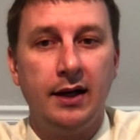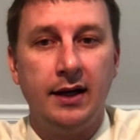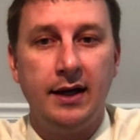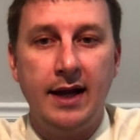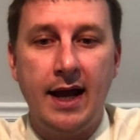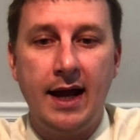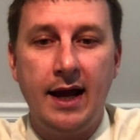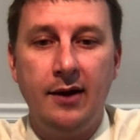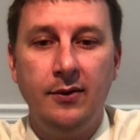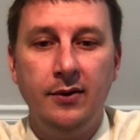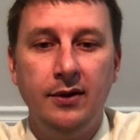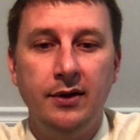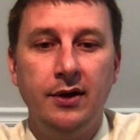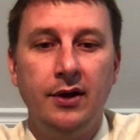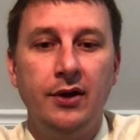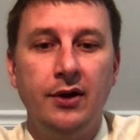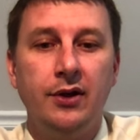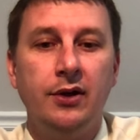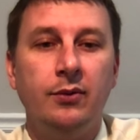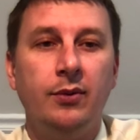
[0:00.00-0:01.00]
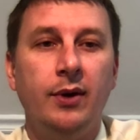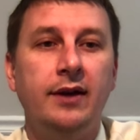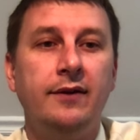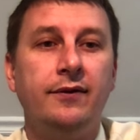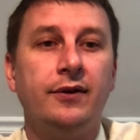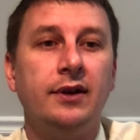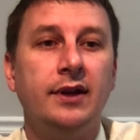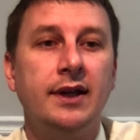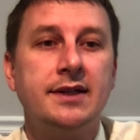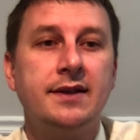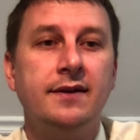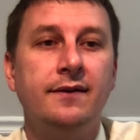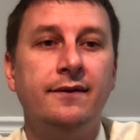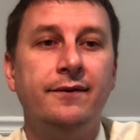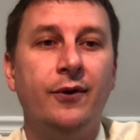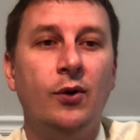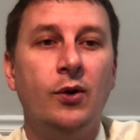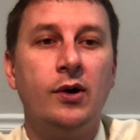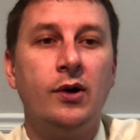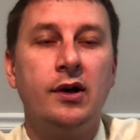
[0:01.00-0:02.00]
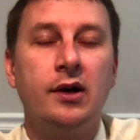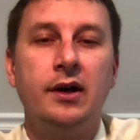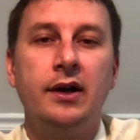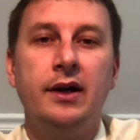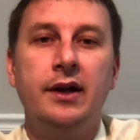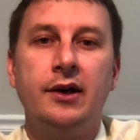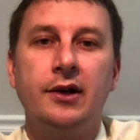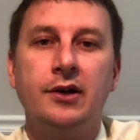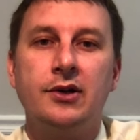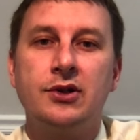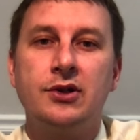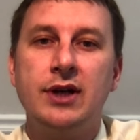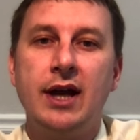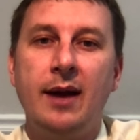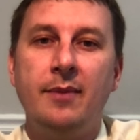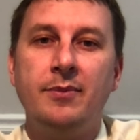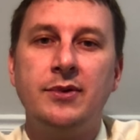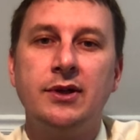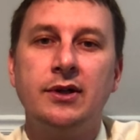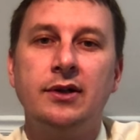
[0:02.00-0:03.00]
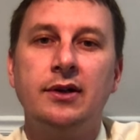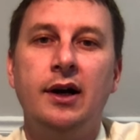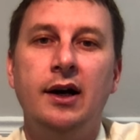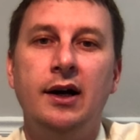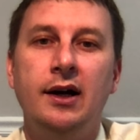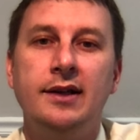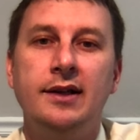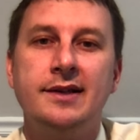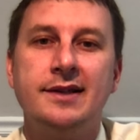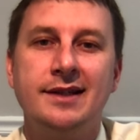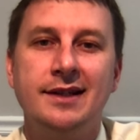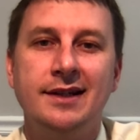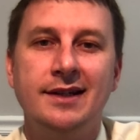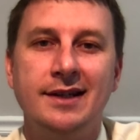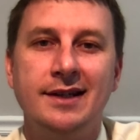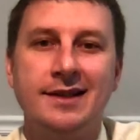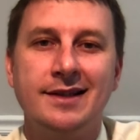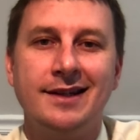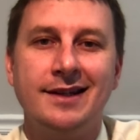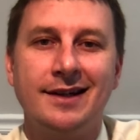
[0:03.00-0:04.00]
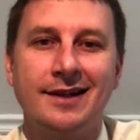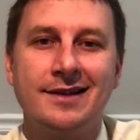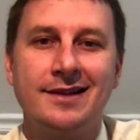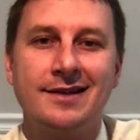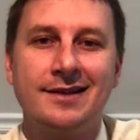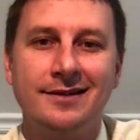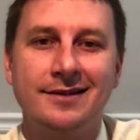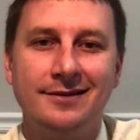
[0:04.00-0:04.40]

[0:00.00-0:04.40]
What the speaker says: Now, you're ready for Lesson 4 in our chapter on statistics.